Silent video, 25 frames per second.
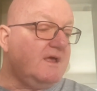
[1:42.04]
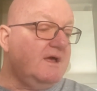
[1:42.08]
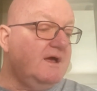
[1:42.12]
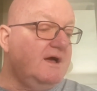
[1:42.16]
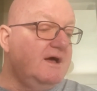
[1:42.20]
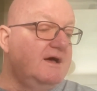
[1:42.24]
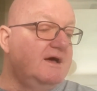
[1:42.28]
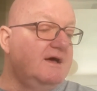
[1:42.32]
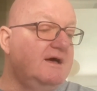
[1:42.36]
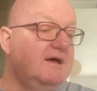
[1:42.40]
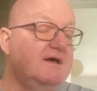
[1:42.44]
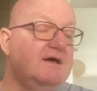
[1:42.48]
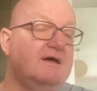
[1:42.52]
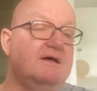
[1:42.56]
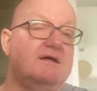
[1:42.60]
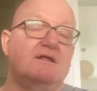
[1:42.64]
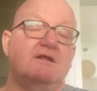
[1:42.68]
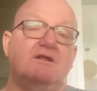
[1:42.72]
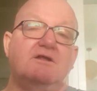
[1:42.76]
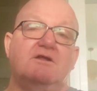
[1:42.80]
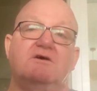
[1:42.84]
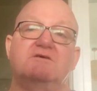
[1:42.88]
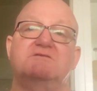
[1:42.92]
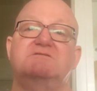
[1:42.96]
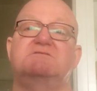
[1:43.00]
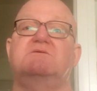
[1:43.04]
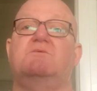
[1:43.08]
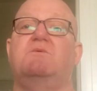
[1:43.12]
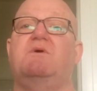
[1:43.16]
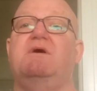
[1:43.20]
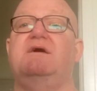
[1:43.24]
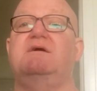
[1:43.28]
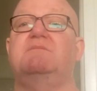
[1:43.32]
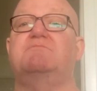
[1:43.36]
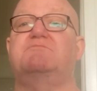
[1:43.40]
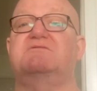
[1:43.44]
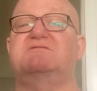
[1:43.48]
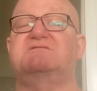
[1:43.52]
lost
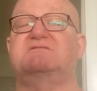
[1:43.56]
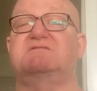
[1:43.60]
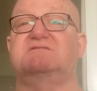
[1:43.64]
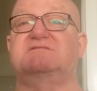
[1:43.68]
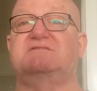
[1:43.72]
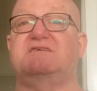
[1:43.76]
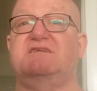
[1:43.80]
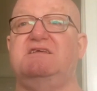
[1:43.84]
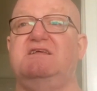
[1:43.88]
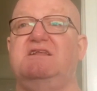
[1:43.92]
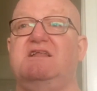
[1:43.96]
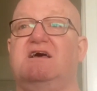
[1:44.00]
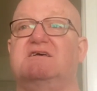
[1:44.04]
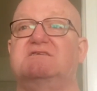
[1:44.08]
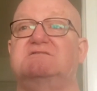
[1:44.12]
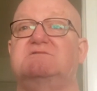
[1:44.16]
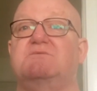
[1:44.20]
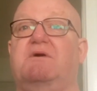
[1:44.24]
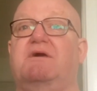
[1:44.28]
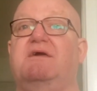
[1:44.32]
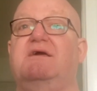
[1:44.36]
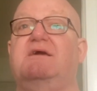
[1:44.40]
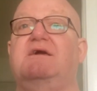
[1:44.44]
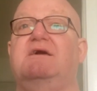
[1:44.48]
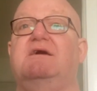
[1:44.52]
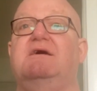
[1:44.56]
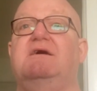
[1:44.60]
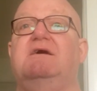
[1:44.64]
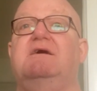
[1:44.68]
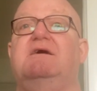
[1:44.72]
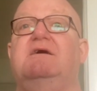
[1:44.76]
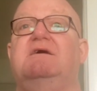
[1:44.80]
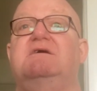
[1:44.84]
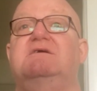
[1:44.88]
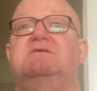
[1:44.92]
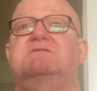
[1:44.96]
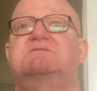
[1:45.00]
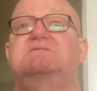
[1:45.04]
away at Bristol City last week,
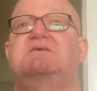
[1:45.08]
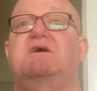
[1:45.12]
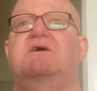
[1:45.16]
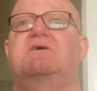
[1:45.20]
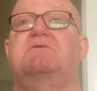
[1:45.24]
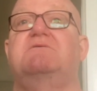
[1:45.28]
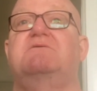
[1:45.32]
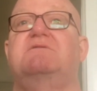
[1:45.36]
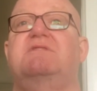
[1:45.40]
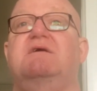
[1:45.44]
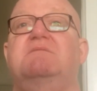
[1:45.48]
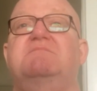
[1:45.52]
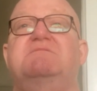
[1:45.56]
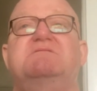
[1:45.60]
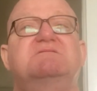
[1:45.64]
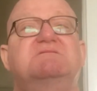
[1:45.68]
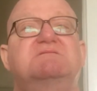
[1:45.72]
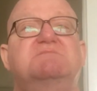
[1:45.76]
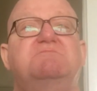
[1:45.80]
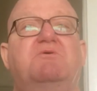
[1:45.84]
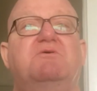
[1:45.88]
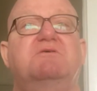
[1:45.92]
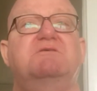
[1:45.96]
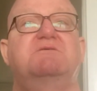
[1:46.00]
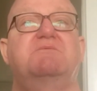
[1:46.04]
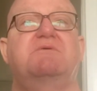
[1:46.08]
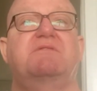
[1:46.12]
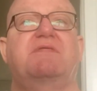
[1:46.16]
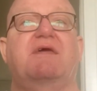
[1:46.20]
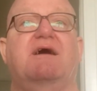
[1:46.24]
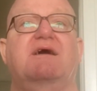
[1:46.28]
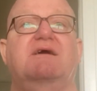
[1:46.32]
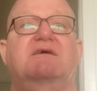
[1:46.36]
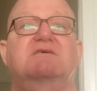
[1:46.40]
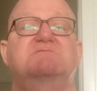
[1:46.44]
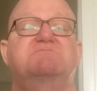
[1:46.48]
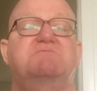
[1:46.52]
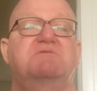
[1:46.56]
so they'll be disappointed with
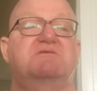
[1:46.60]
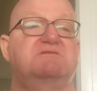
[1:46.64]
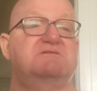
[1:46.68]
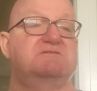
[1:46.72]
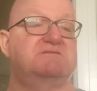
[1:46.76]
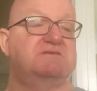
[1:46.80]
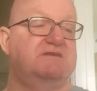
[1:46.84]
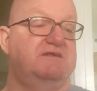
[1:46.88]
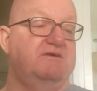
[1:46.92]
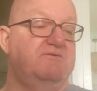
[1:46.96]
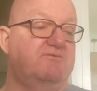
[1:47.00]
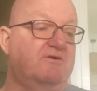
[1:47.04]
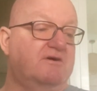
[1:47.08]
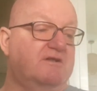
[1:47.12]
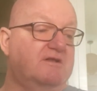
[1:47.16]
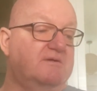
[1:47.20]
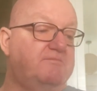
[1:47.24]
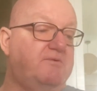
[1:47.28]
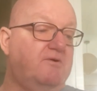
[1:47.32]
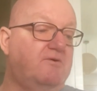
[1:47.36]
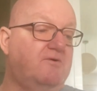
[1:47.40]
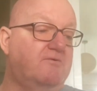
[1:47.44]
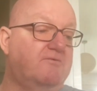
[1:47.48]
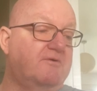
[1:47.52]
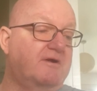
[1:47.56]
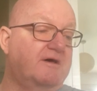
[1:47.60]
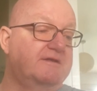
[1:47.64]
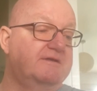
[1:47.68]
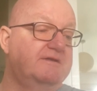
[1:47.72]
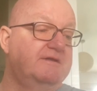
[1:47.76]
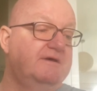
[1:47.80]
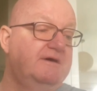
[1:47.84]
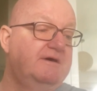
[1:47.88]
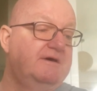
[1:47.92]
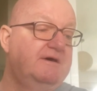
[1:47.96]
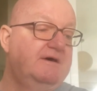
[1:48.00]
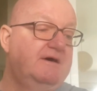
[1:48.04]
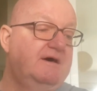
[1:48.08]
that because Bristol City were on a poor run
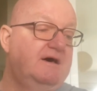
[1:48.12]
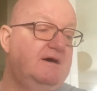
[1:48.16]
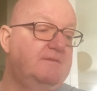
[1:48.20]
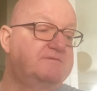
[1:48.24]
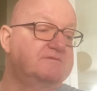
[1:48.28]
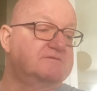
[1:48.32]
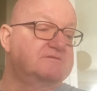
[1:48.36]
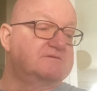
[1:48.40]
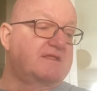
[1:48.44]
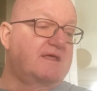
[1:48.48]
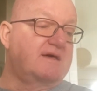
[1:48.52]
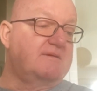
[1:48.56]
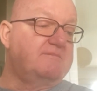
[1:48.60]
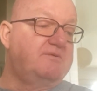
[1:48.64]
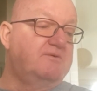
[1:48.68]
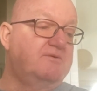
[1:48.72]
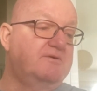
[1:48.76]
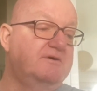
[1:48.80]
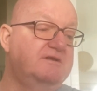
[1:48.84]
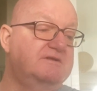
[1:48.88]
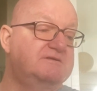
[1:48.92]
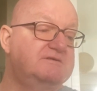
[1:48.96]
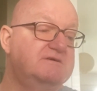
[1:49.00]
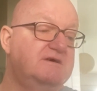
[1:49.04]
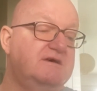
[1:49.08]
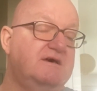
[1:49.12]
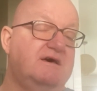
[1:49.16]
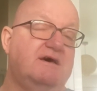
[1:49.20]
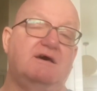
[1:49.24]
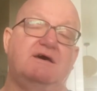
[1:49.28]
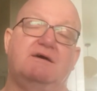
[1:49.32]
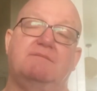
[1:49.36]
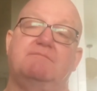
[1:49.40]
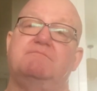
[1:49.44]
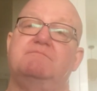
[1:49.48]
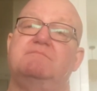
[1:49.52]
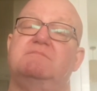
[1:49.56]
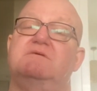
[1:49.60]
up until that point,
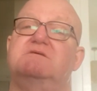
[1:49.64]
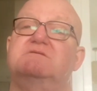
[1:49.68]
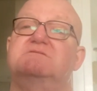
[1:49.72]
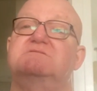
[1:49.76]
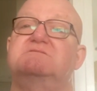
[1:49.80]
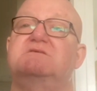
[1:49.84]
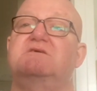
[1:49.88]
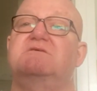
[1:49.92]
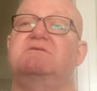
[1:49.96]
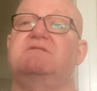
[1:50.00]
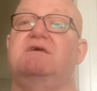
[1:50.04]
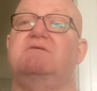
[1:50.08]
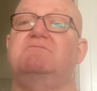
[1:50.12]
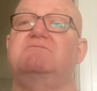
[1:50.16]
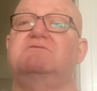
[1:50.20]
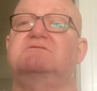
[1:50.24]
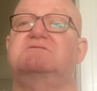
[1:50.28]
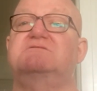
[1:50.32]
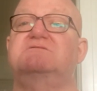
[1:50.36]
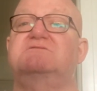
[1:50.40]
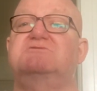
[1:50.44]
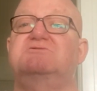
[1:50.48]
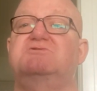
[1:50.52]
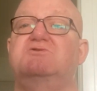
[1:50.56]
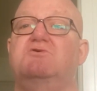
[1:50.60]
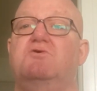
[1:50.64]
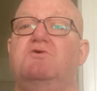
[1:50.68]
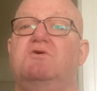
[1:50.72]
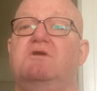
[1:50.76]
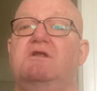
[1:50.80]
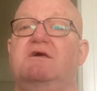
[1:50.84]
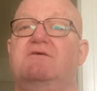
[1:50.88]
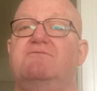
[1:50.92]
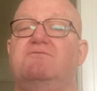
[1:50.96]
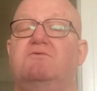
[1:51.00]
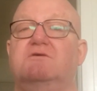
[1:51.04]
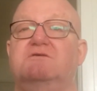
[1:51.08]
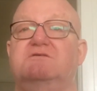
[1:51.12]
and so they would
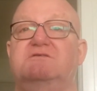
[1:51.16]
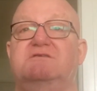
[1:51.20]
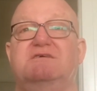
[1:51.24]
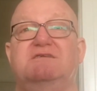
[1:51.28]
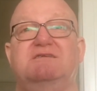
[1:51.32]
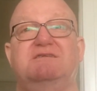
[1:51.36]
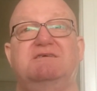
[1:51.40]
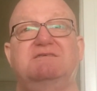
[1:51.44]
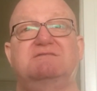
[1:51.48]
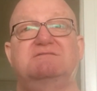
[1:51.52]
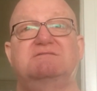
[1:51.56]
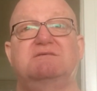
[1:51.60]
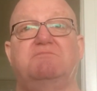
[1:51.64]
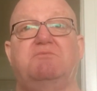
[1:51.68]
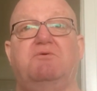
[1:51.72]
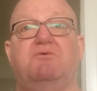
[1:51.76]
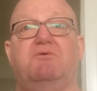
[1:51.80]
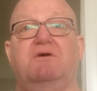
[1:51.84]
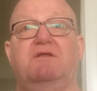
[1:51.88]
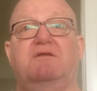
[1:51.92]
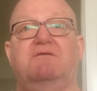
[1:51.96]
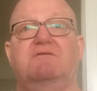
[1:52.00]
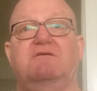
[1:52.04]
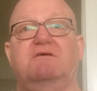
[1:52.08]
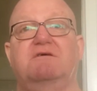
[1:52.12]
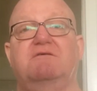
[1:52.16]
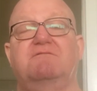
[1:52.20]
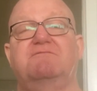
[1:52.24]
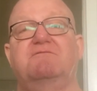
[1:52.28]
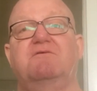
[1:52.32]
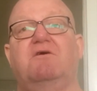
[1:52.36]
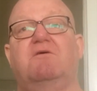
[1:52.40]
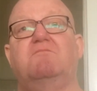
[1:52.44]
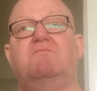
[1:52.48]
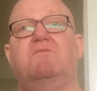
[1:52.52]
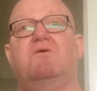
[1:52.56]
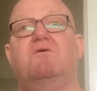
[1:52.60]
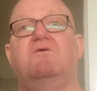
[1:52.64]
surely have wanted at least a point, if
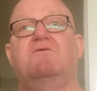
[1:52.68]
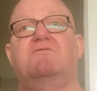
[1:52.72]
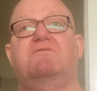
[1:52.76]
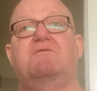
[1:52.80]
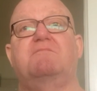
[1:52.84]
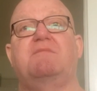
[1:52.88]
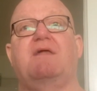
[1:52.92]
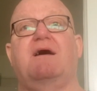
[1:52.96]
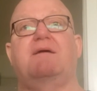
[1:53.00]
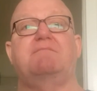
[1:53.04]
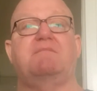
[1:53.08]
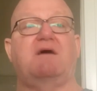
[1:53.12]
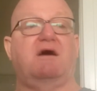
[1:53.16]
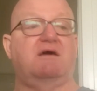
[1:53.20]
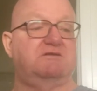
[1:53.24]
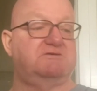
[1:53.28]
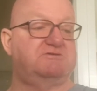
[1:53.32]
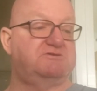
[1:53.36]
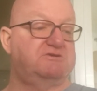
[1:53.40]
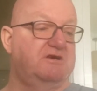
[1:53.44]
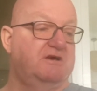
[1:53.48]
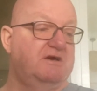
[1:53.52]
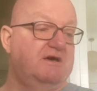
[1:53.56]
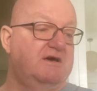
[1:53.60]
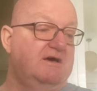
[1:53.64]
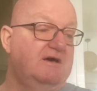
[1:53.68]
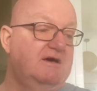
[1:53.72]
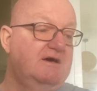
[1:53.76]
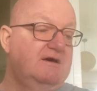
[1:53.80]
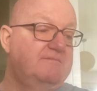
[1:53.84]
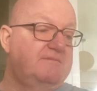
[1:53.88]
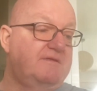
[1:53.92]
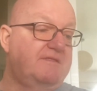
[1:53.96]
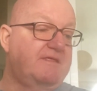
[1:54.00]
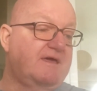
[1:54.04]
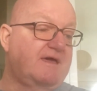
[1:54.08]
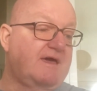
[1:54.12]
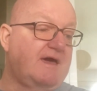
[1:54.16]
not more, from that match.
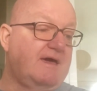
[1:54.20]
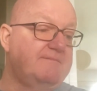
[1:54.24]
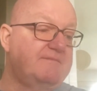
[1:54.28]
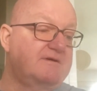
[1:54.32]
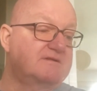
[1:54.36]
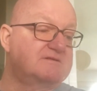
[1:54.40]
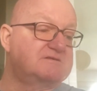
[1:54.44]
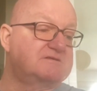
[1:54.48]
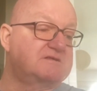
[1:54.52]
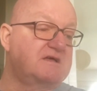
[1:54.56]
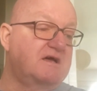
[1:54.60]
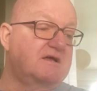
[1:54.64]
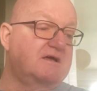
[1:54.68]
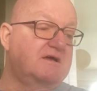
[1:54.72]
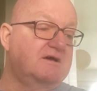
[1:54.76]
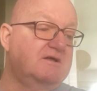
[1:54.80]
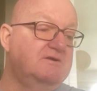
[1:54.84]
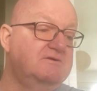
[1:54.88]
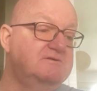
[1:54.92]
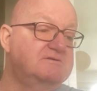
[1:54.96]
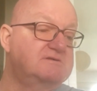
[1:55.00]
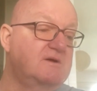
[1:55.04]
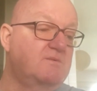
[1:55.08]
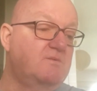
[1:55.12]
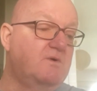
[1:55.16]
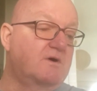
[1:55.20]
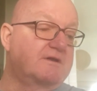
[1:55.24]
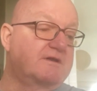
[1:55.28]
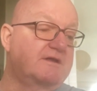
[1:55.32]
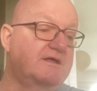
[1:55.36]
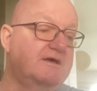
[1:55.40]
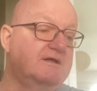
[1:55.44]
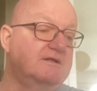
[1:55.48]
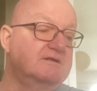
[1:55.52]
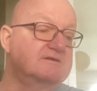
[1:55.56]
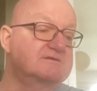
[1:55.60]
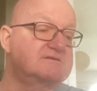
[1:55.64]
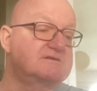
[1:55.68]
But they came unstuck, losing
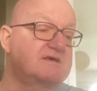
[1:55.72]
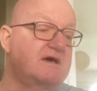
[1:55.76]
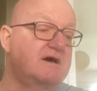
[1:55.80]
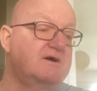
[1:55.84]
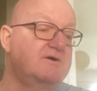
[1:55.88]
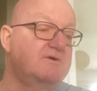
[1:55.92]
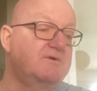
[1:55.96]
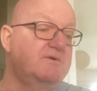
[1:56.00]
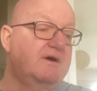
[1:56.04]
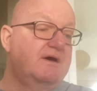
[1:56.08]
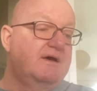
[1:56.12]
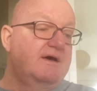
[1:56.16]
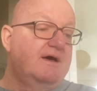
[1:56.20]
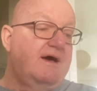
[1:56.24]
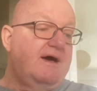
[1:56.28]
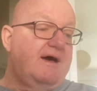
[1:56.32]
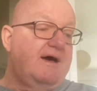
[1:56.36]
1-0. So